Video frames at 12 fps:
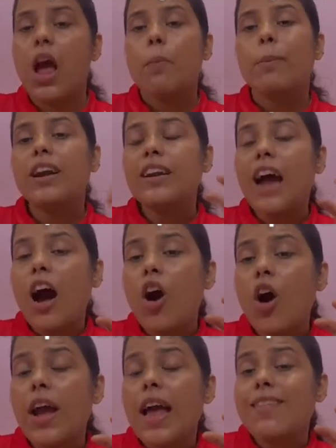But
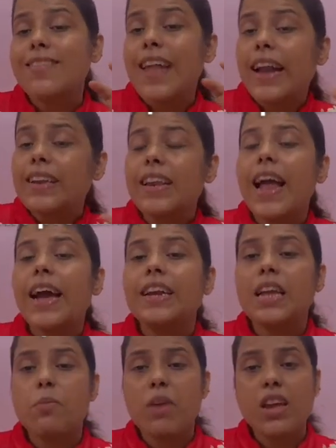now satellite
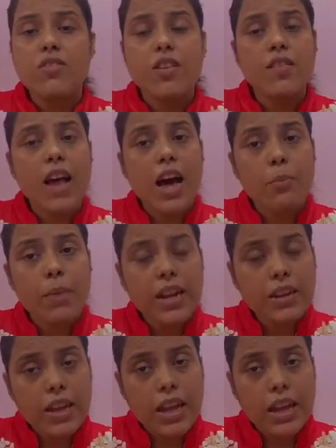images are
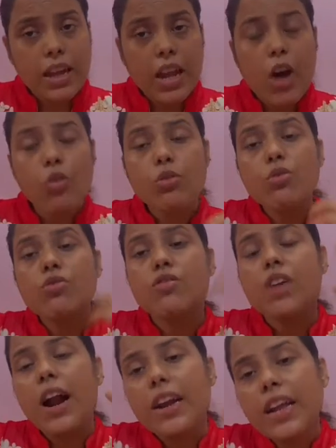being taken out to
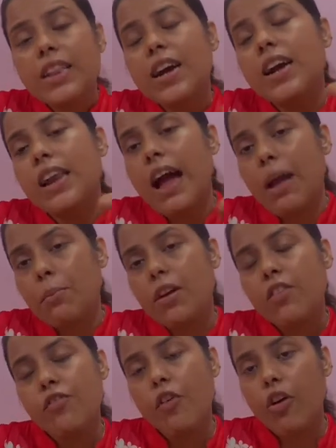study the
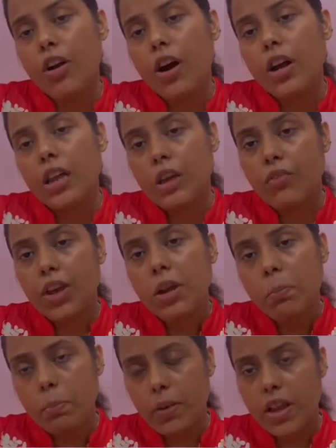climate for a given
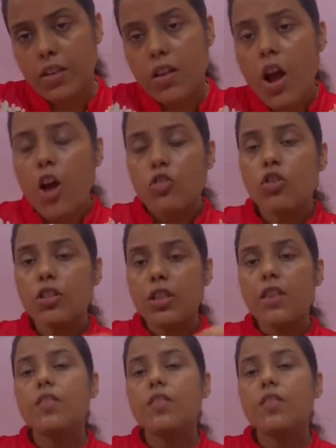place. So this